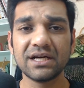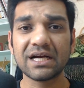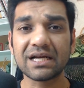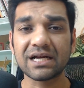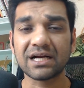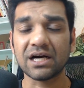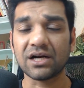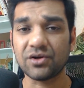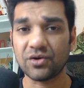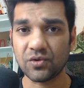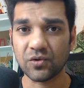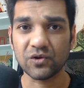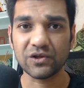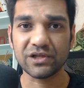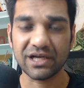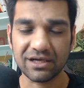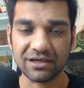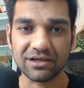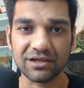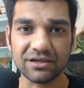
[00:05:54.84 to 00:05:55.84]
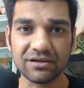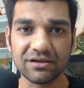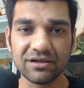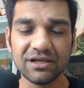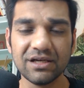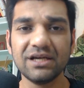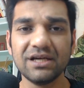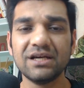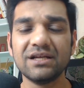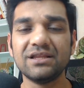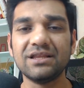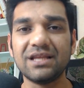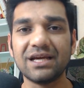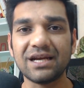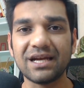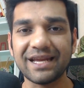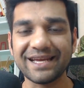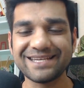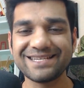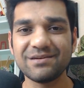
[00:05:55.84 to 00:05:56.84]
control the hunger. The
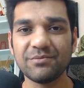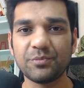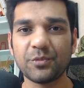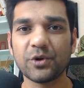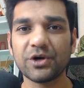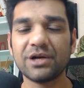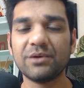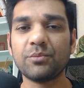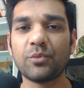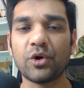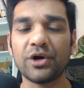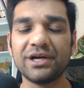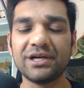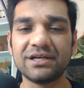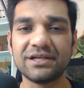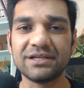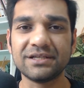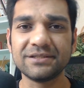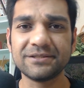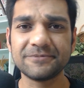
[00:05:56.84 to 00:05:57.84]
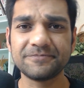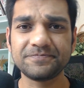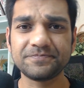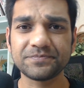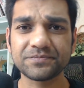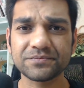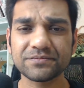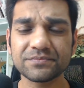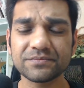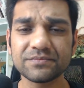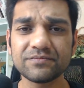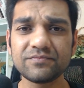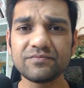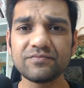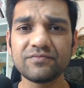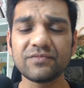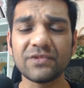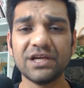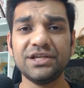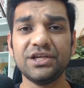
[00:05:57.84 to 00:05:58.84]
next important point is
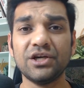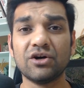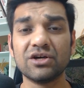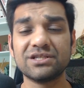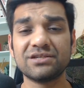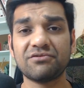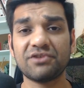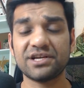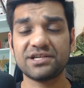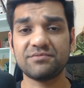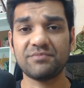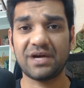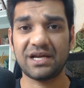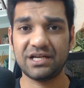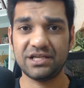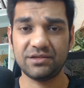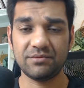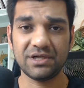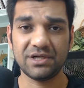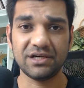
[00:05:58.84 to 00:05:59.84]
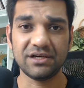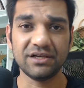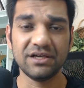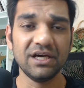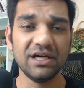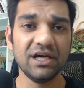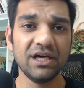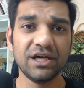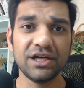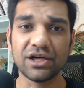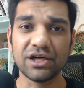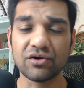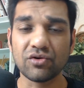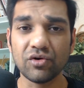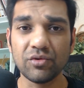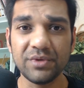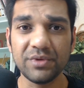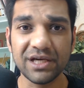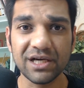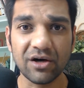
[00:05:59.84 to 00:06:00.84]
your stress management. It
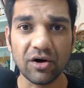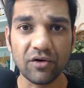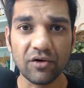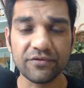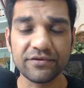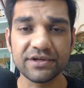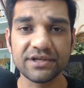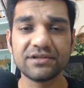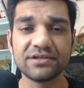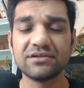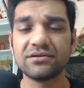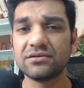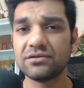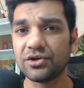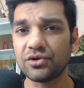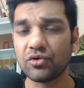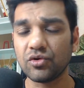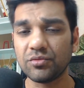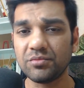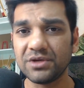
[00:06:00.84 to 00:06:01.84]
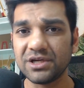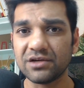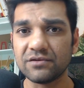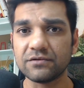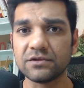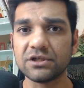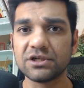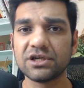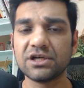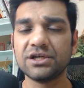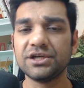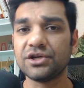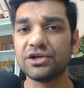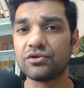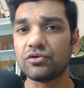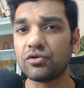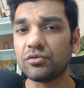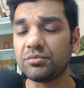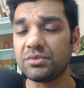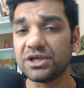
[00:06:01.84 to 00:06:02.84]
could be an office, it could be a work,
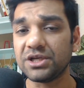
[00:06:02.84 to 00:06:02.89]
it could be